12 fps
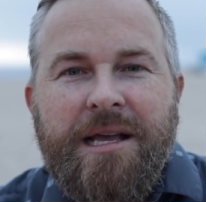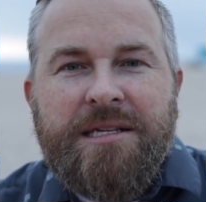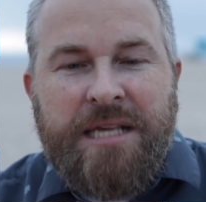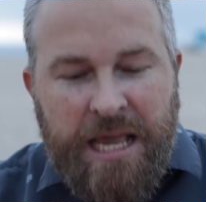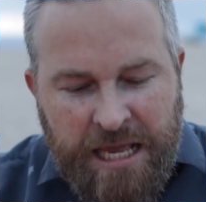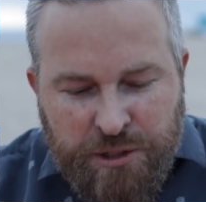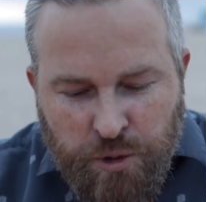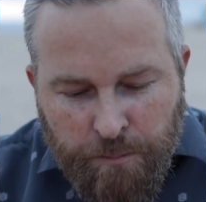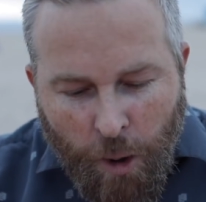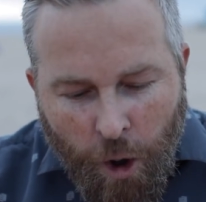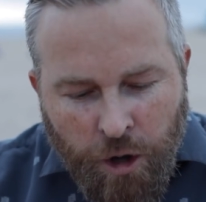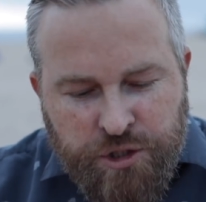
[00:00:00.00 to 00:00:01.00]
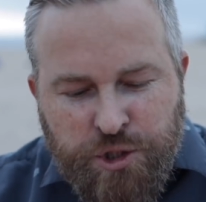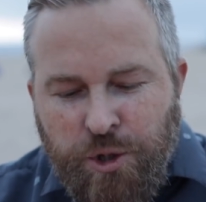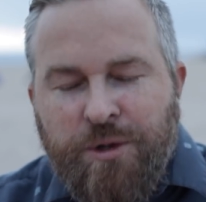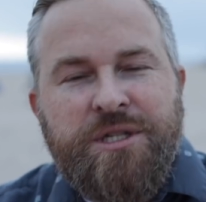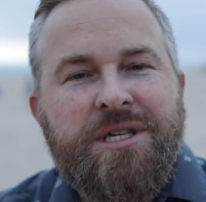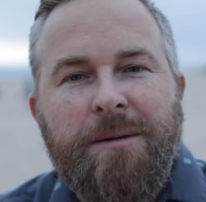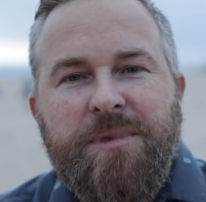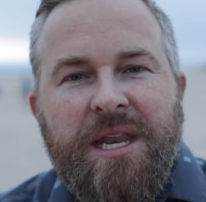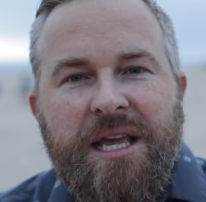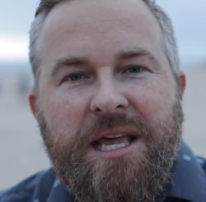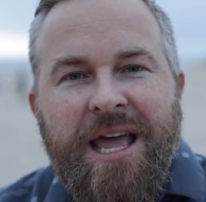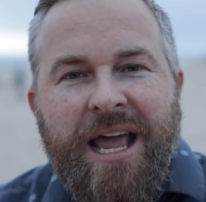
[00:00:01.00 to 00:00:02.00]
See, he's, Paul's doing something.
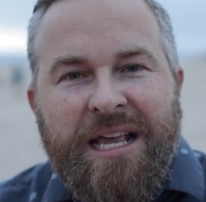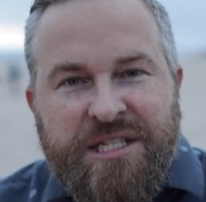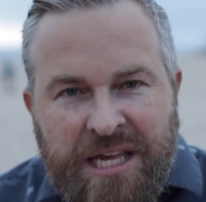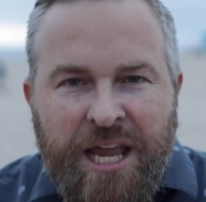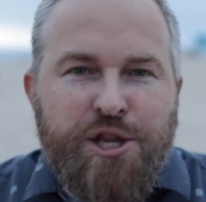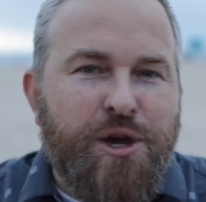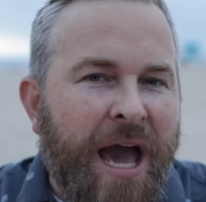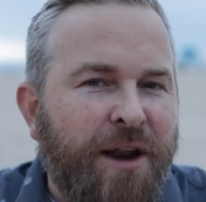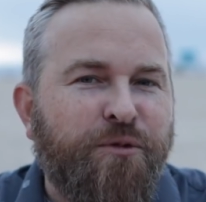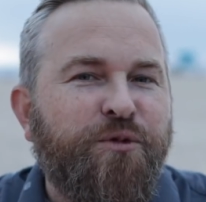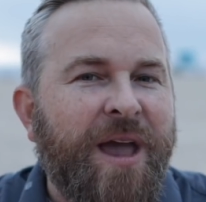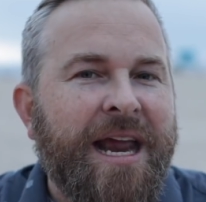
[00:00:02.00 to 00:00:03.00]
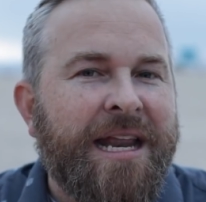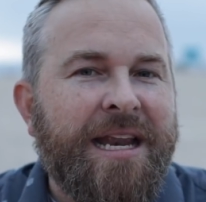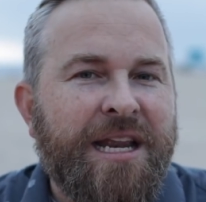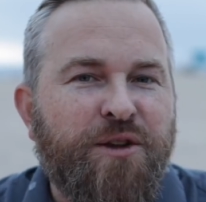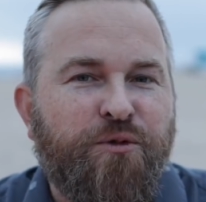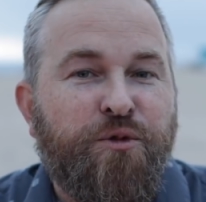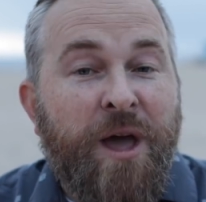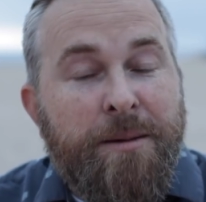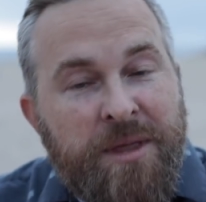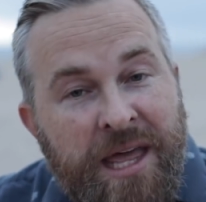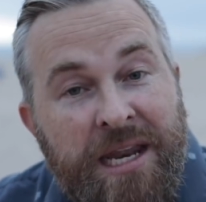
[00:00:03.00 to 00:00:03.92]
He, he's saying you got to fan it into flame, and